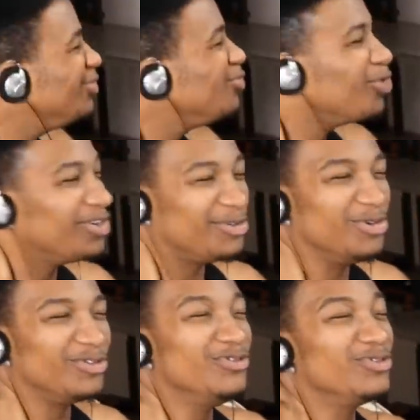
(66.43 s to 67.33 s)
York
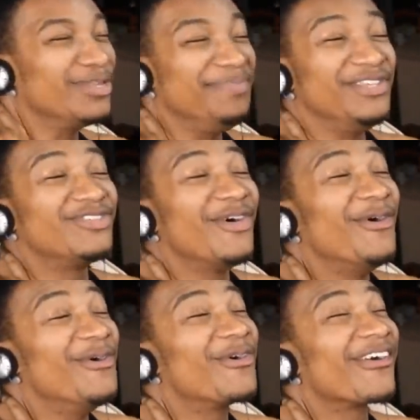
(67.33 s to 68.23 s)
dudes used to be
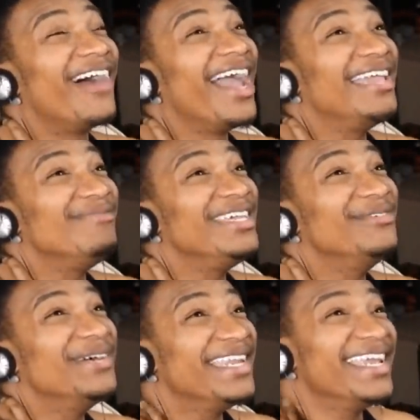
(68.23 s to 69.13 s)
so grimy
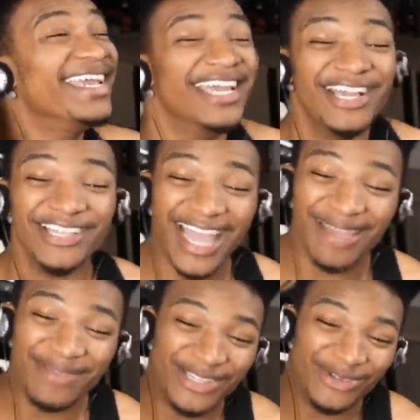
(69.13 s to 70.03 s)
with it. They
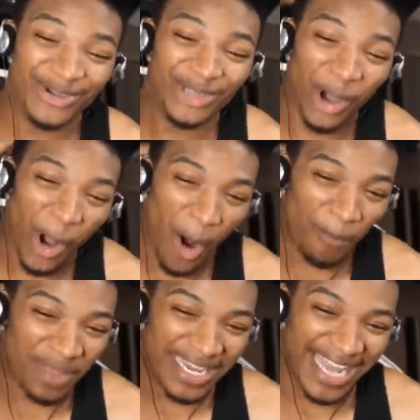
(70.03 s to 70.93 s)
be doing the
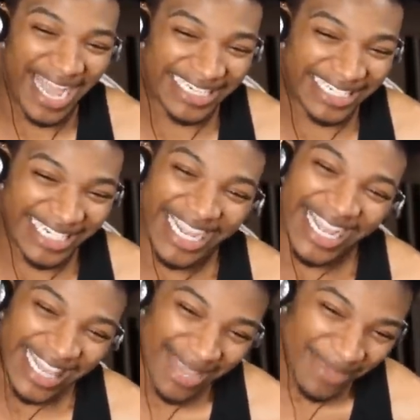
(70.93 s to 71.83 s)
open neck shit,
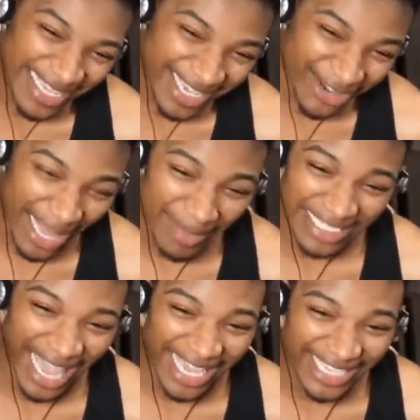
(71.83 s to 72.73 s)
and they be
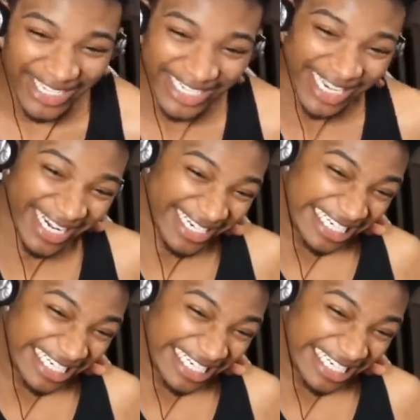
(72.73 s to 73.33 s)
taking your shit and